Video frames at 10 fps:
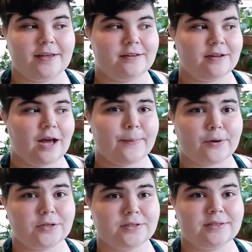and I
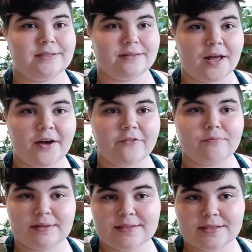personally love
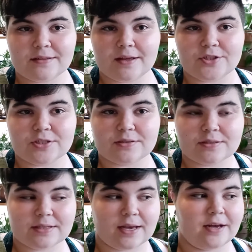myths and
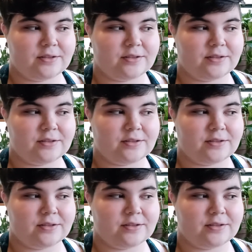legends,